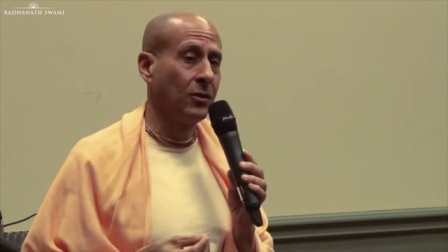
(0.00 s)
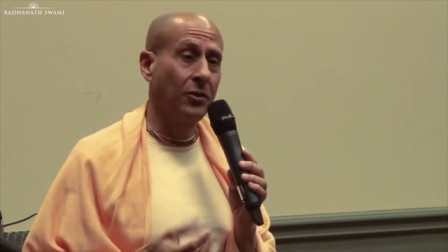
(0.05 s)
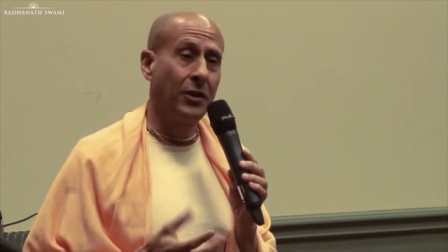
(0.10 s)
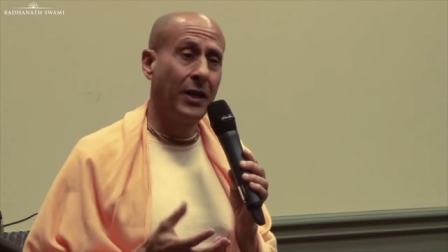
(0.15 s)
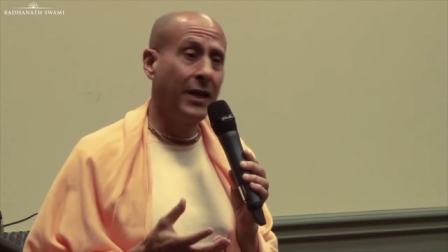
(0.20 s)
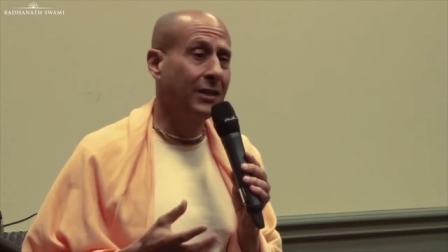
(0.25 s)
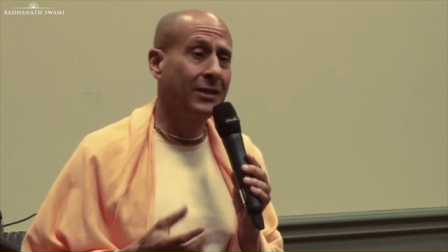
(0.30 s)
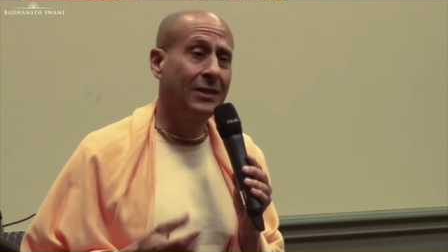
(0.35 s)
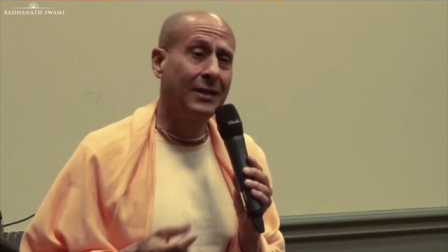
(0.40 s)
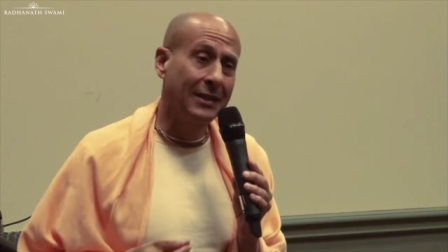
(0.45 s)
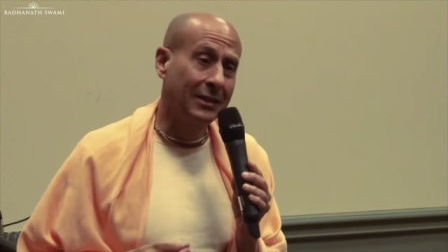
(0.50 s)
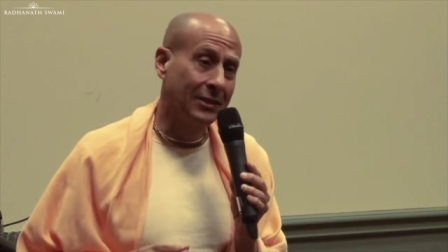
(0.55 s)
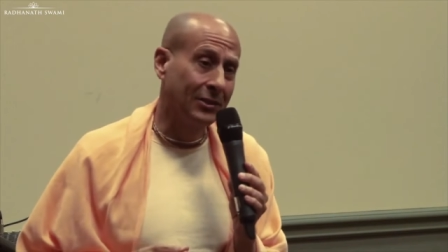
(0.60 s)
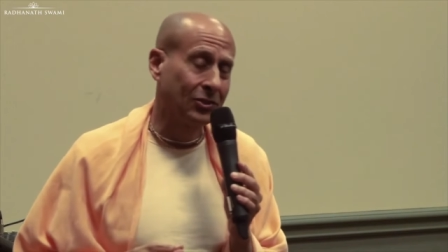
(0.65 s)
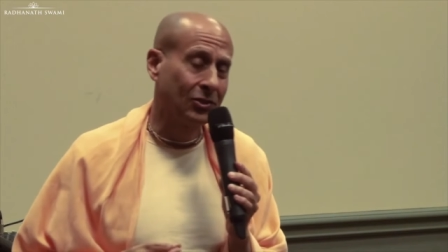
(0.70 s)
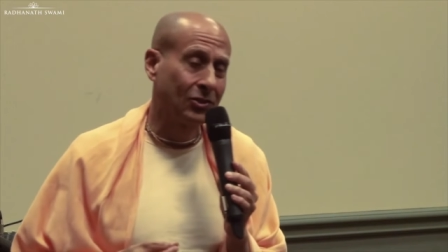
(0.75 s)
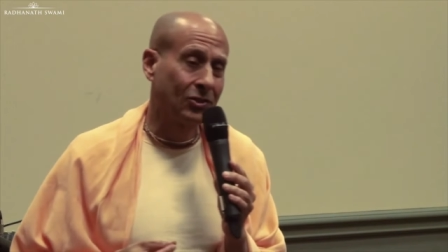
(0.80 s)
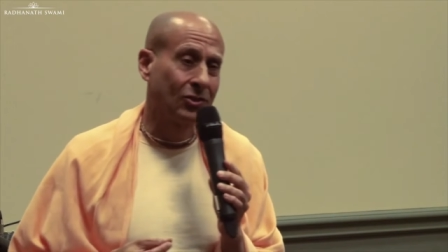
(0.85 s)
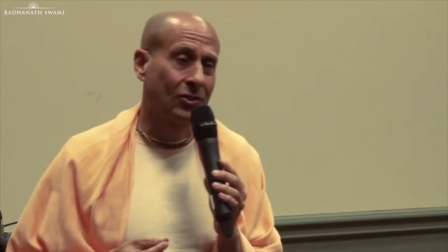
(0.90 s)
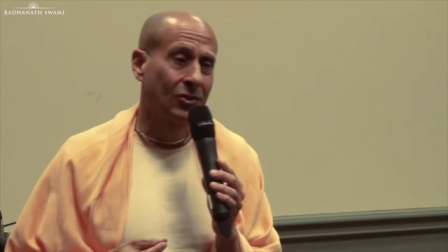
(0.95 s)
or
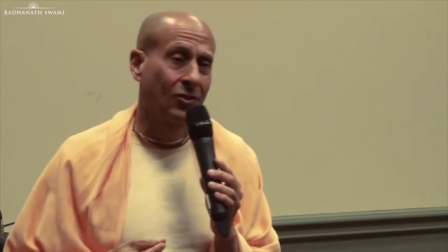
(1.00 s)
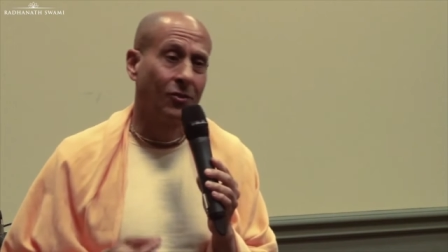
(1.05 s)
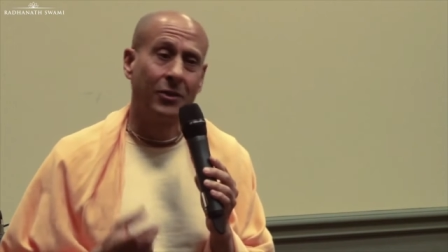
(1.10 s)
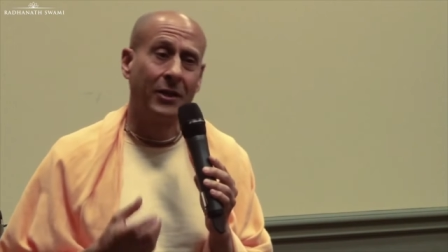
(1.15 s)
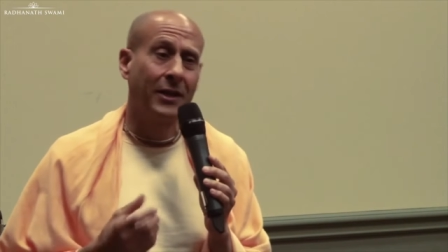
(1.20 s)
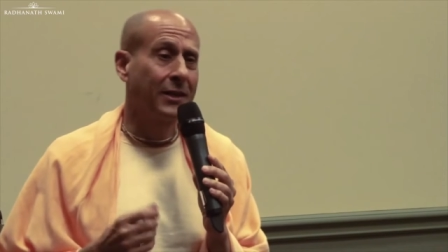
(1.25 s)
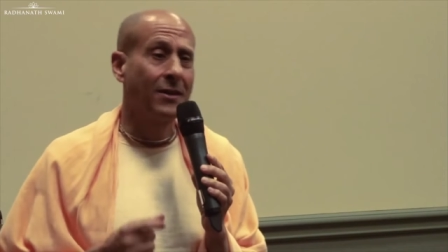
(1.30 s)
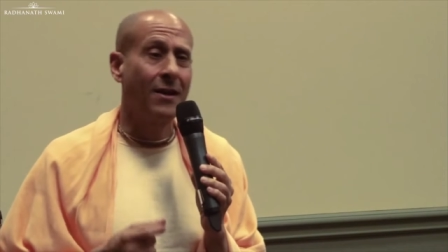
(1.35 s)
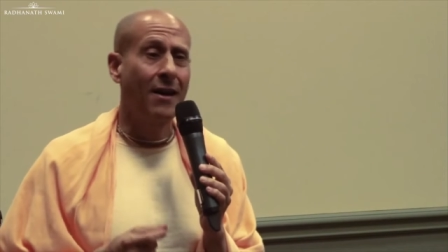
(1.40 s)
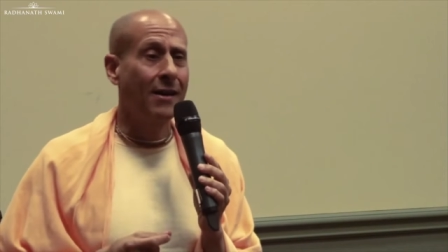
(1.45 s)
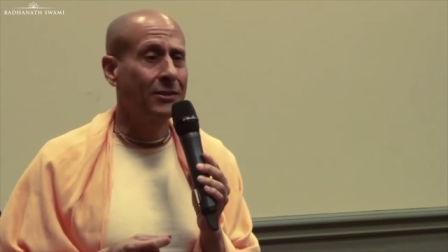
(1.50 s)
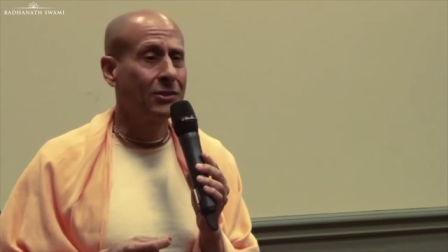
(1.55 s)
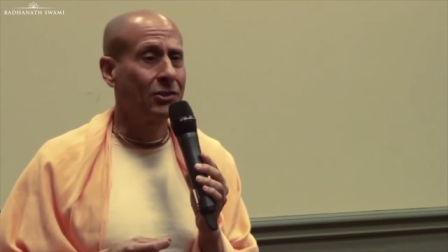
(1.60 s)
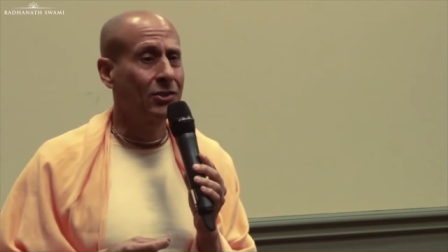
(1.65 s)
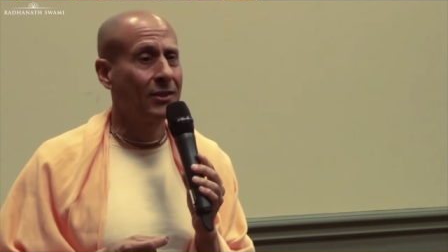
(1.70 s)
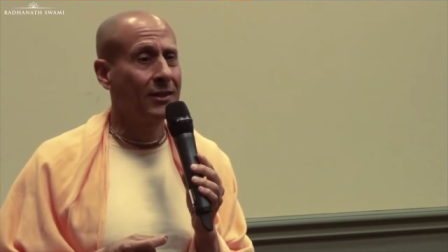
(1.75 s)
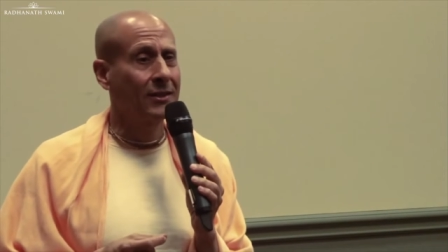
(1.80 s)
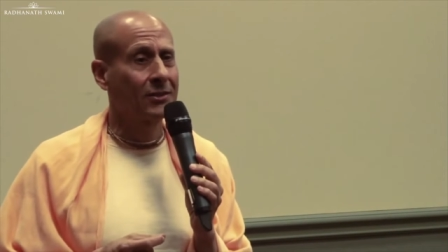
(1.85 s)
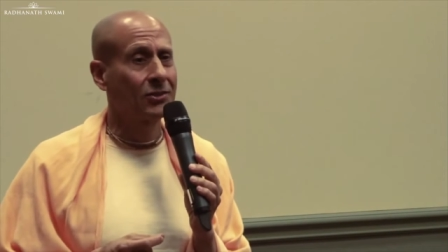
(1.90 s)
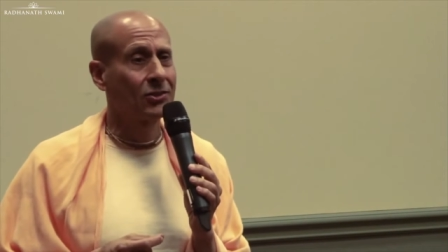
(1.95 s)
atheists or
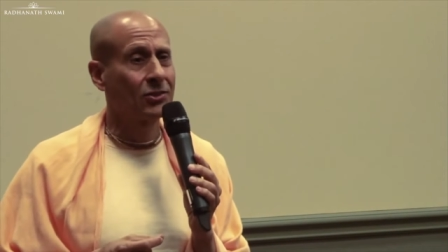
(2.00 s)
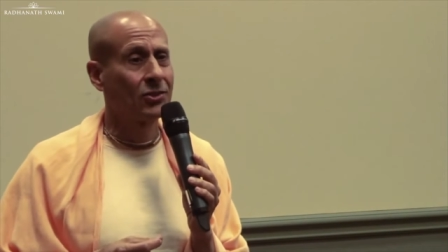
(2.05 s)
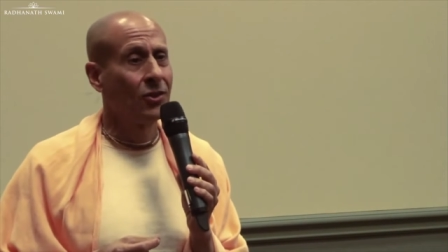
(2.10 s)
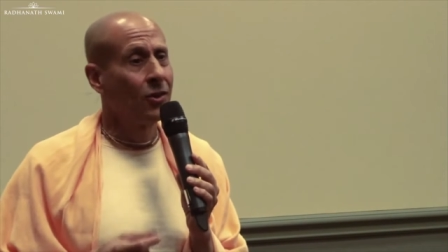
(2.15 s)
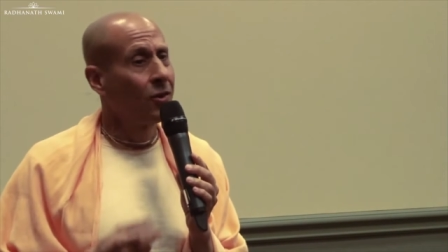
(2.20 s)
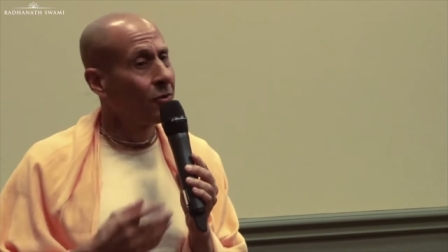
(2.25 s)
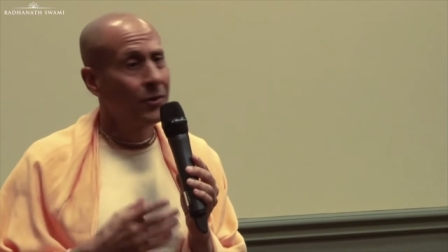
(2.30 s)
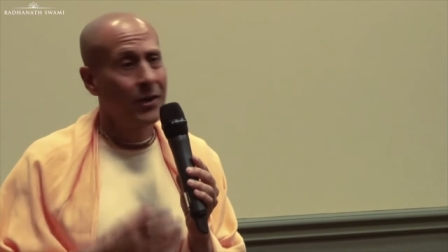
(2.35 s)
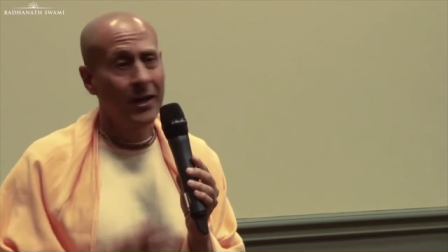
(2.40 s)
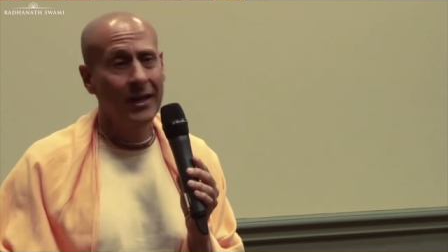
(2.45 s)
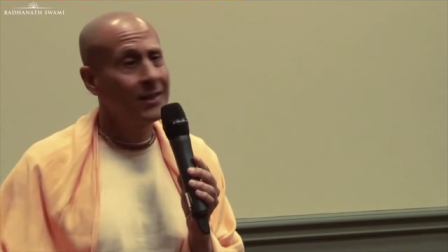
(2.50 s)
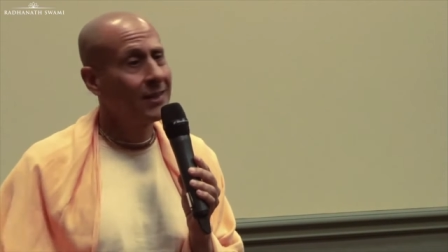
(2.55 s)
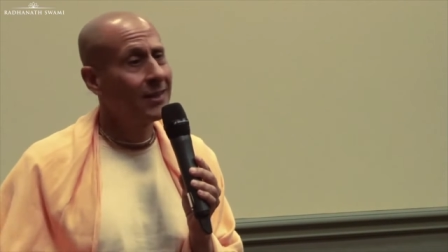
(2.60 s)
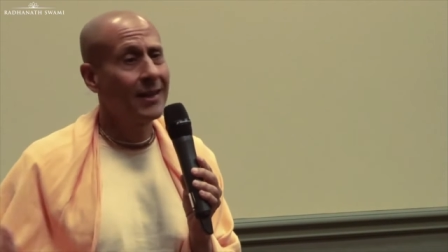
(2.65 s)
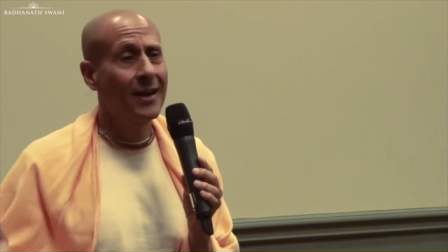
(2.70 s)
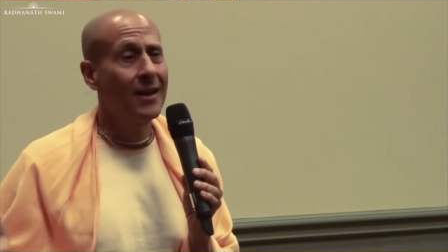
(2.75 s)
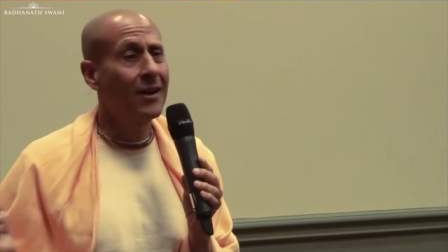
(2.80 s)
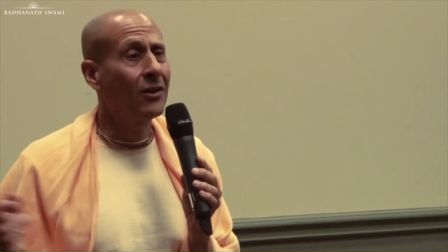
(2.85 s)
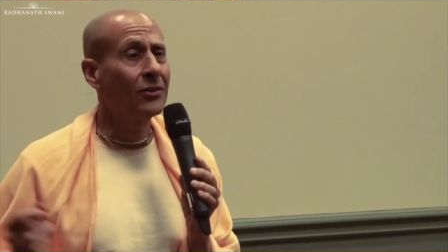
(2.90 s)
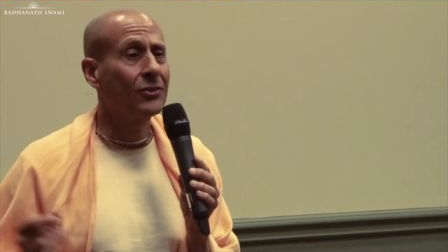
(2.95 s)
agnostics or
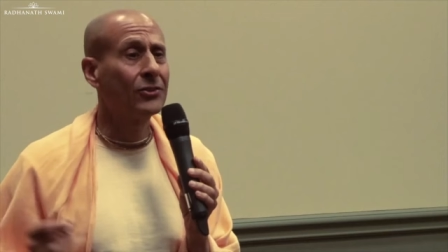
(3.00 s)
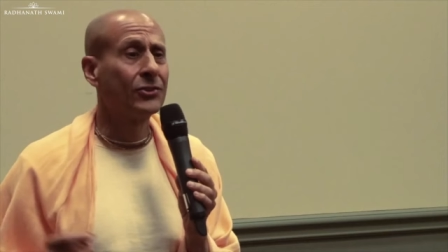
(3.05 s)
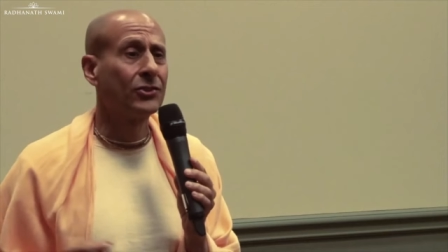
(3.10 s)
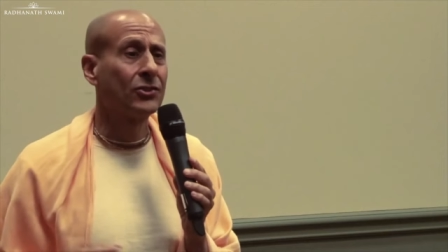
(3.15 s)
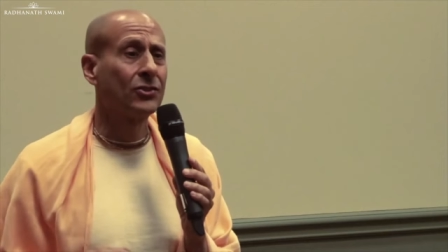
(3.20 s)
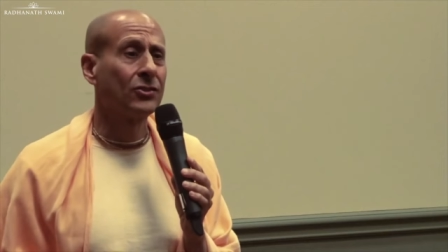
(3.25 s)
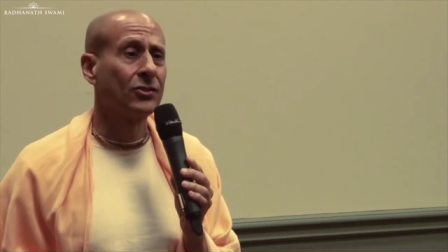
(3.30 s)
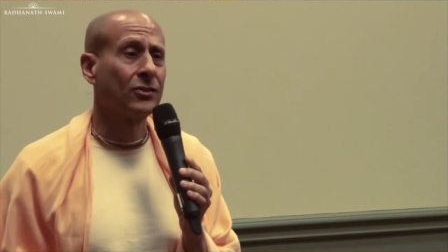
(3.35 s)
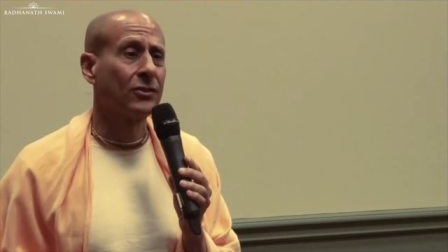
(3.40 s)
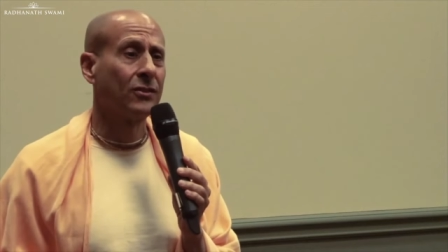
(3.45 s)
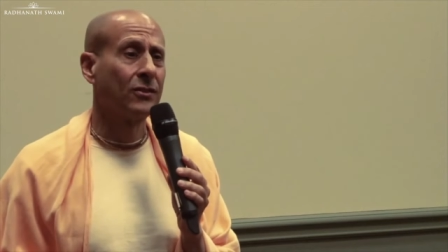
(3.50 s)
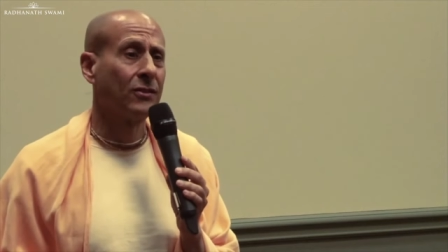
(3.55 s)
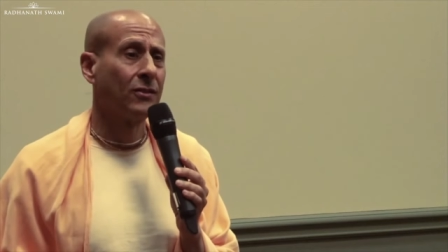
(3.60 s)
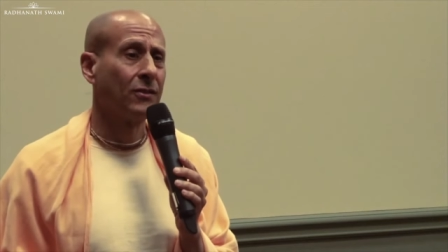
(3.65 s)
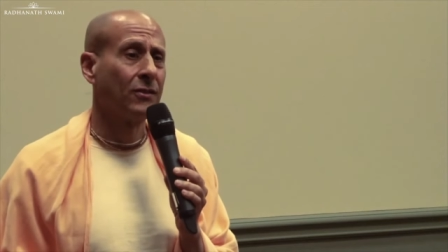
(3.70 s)
anything else.